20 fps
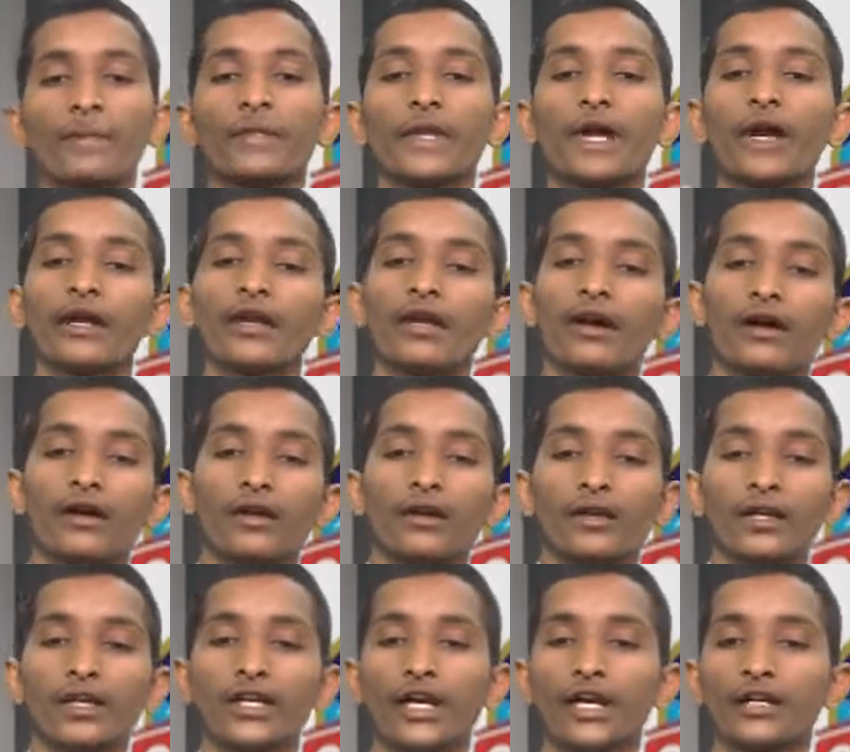And
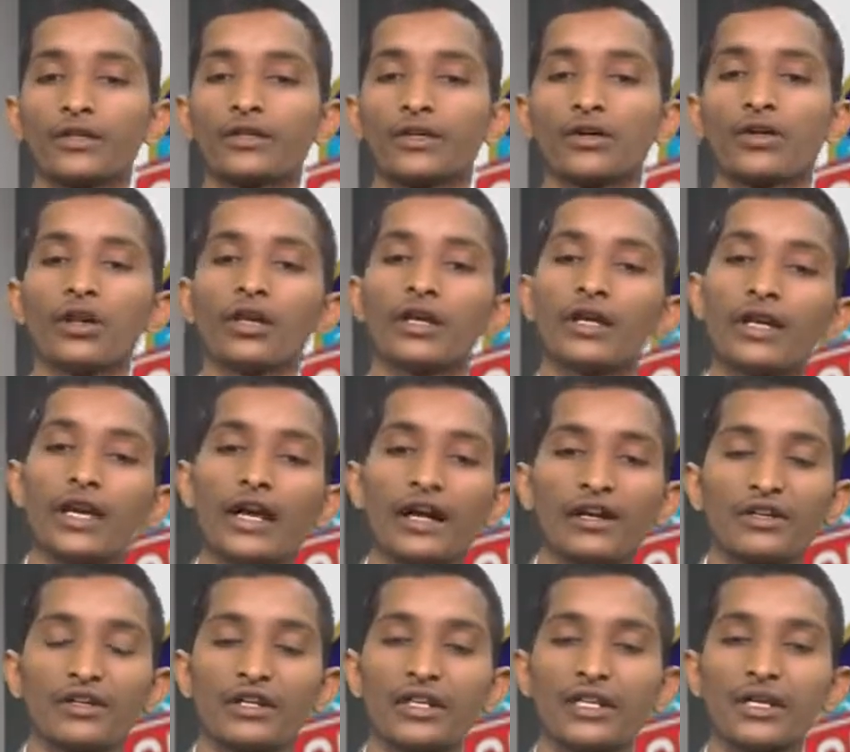here coronary
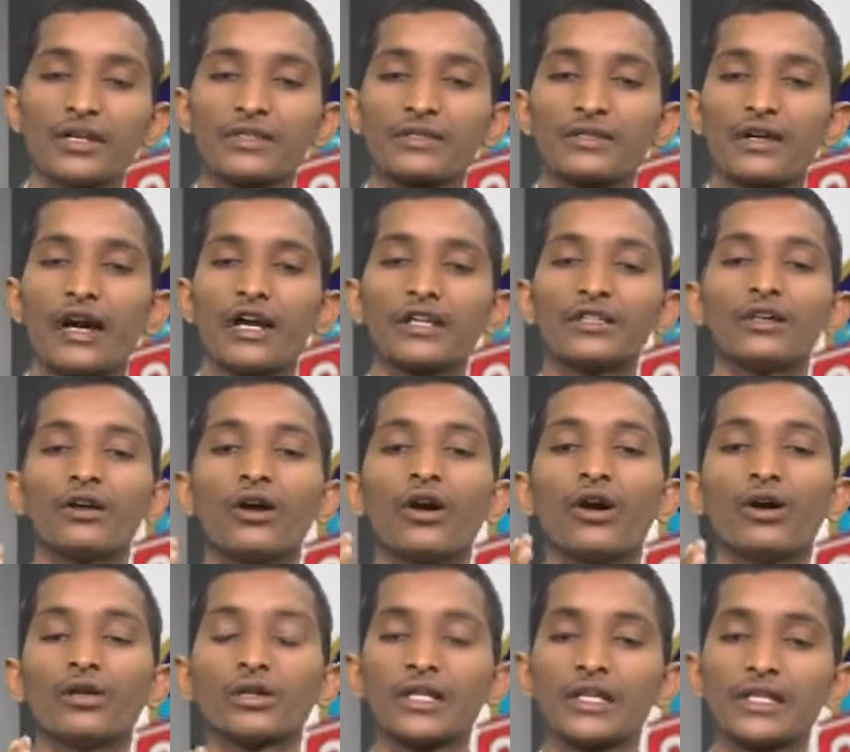arteries are the
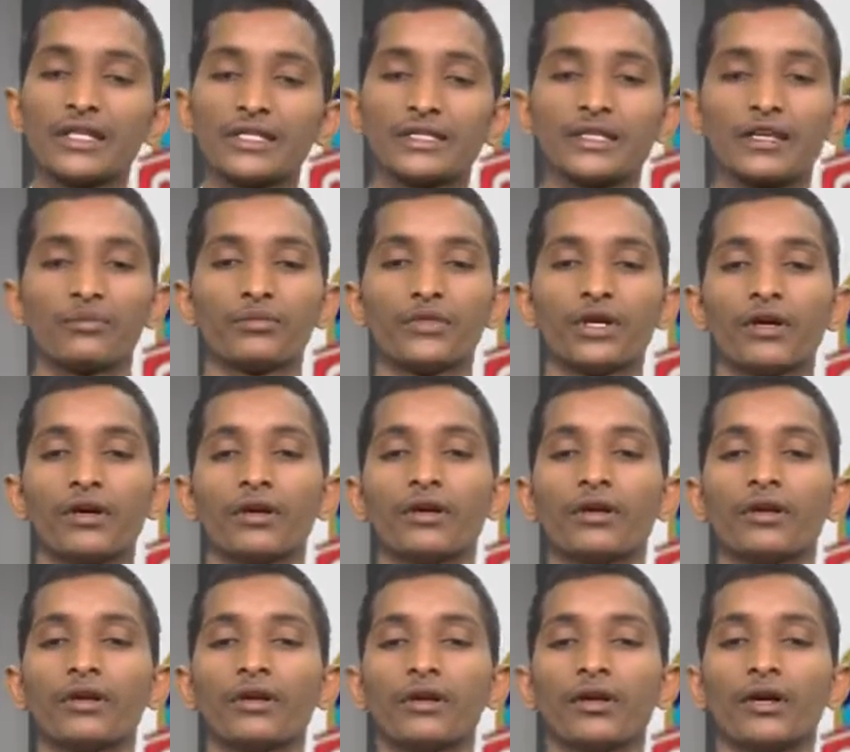arteries of the
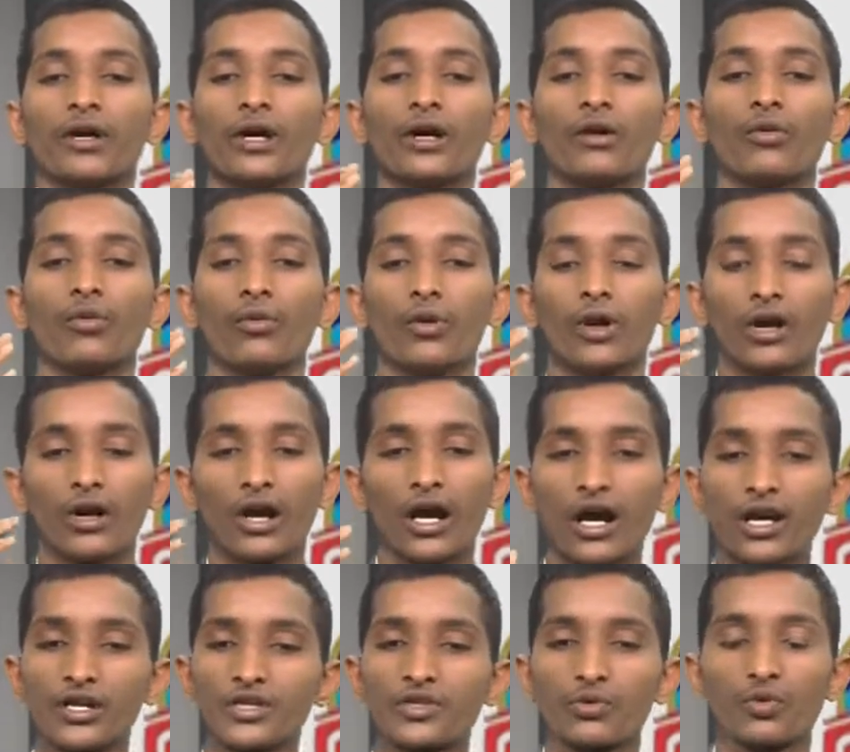
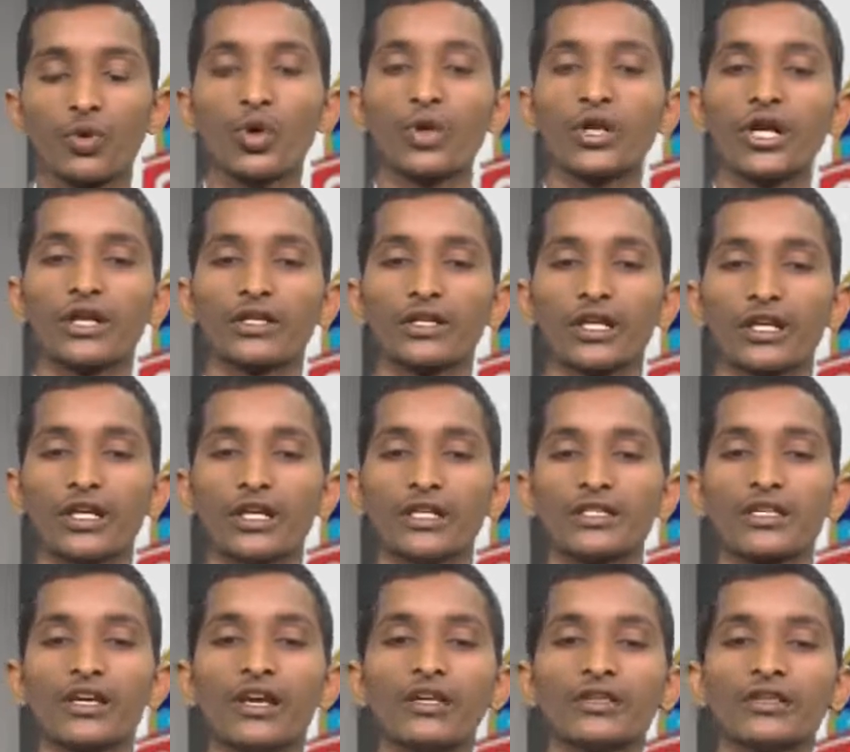heart's own
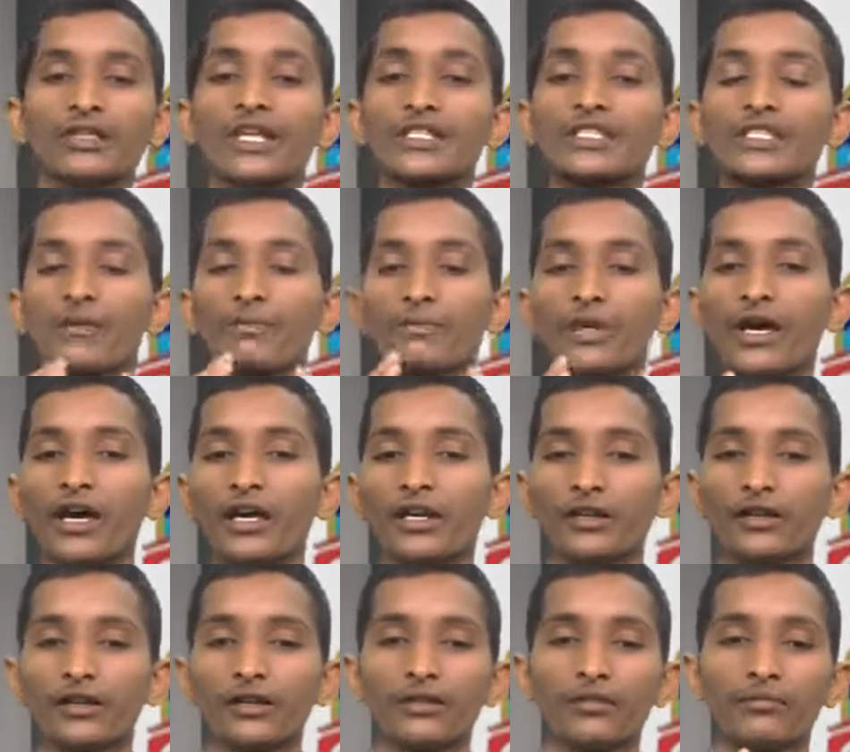arteries. They supply
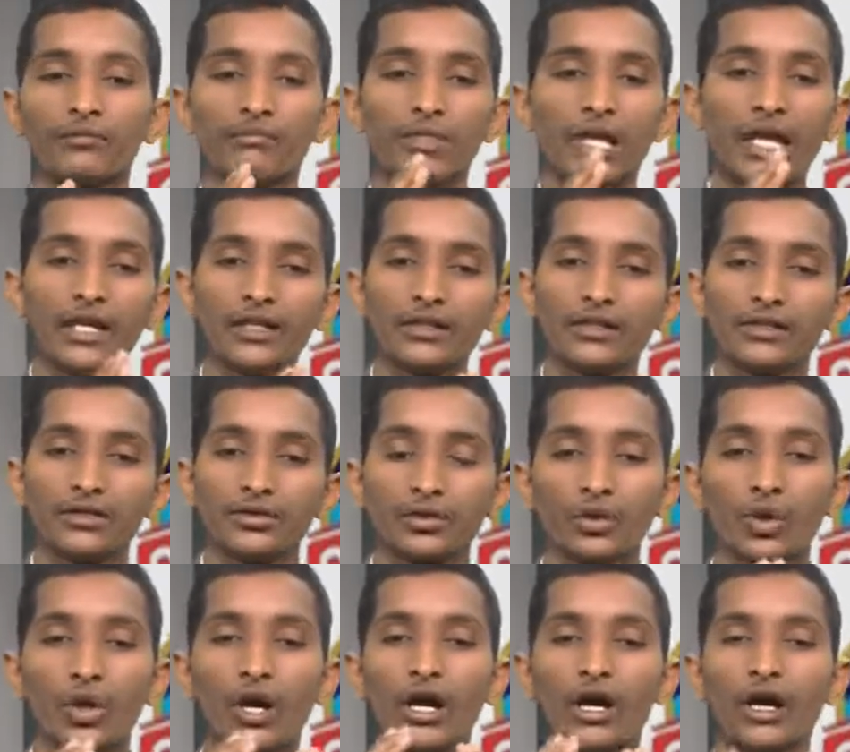blood
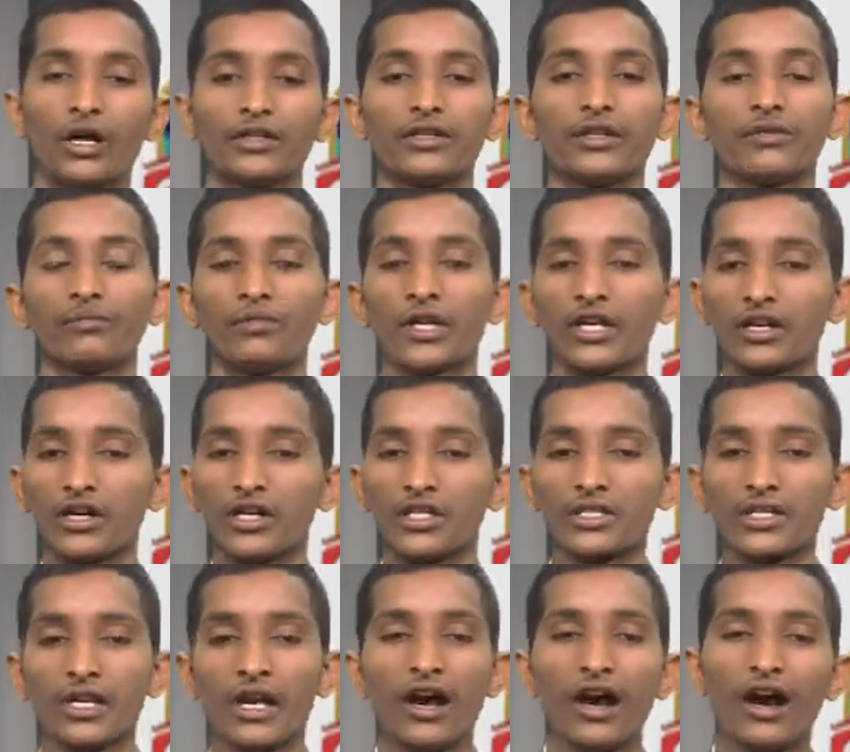to heart,
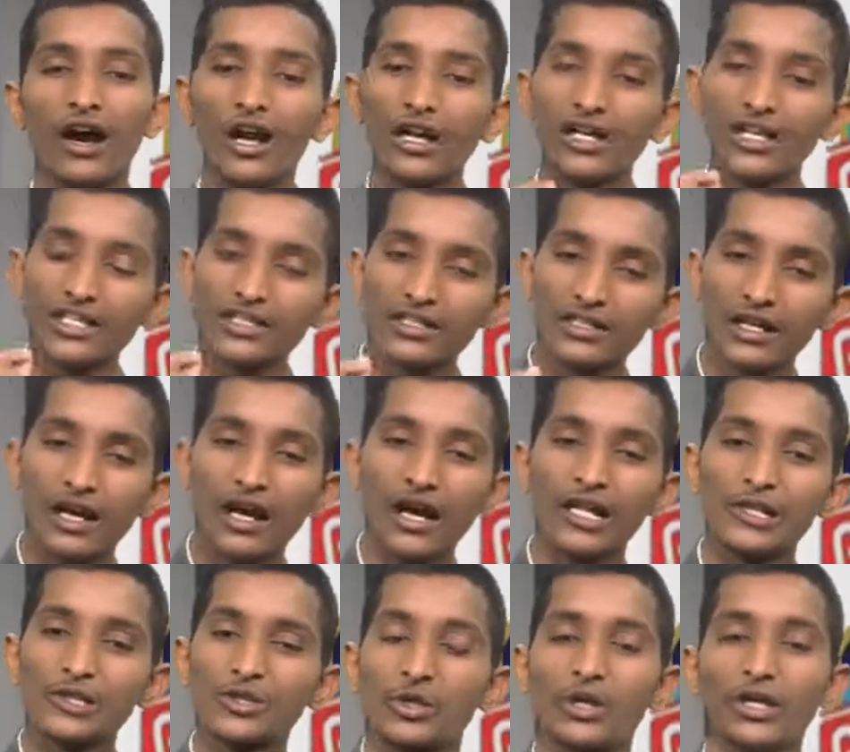because heart is
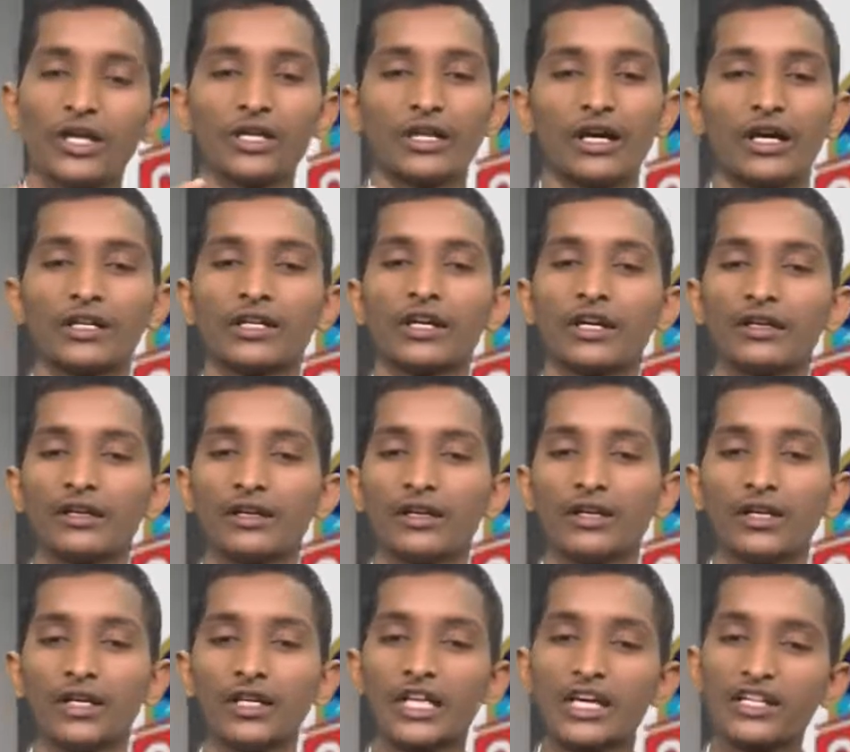also an organ.
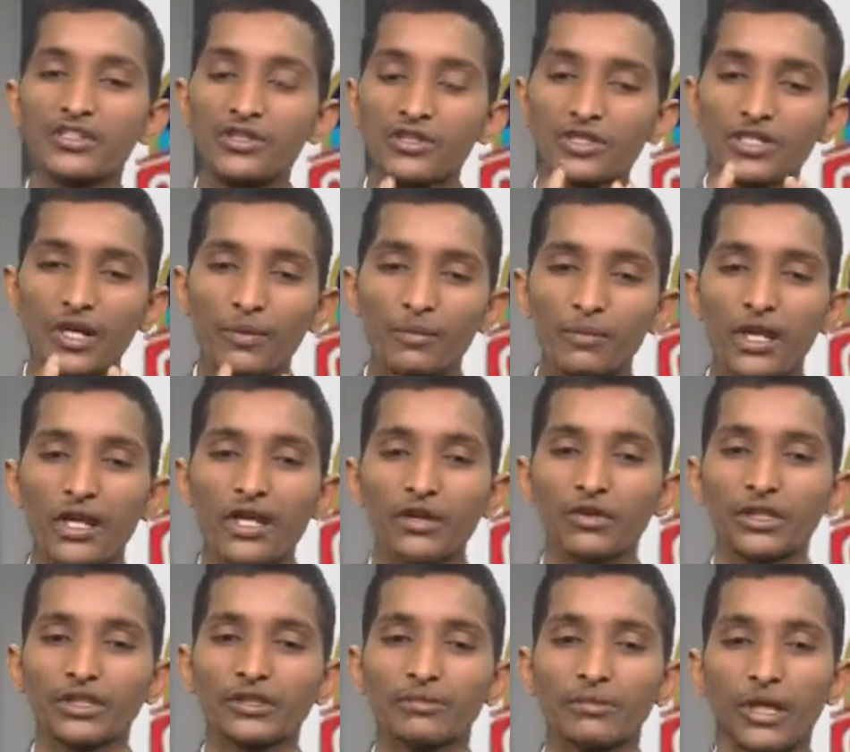It has to supply it
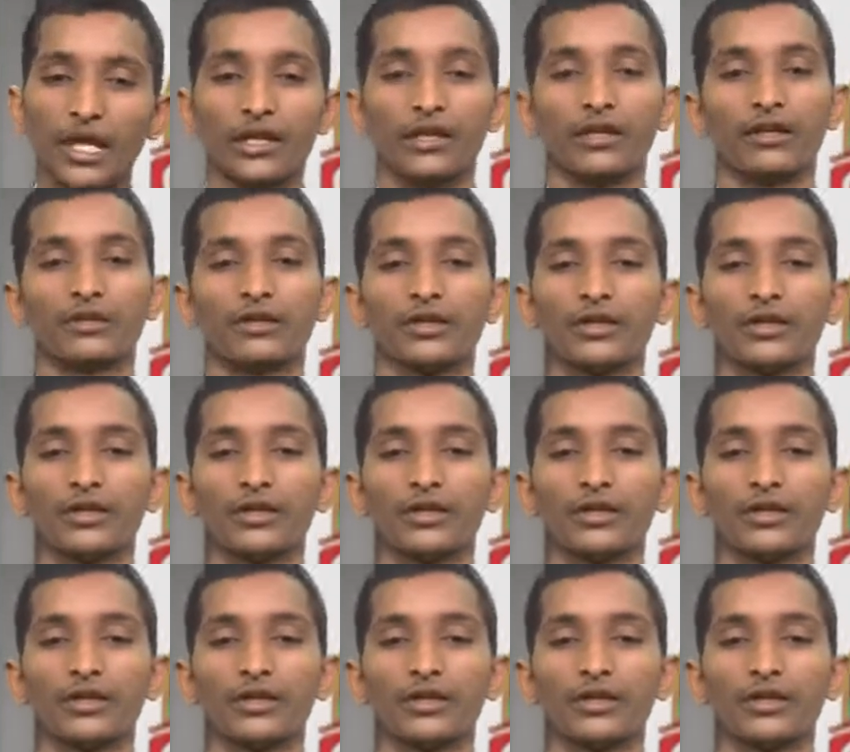with blood.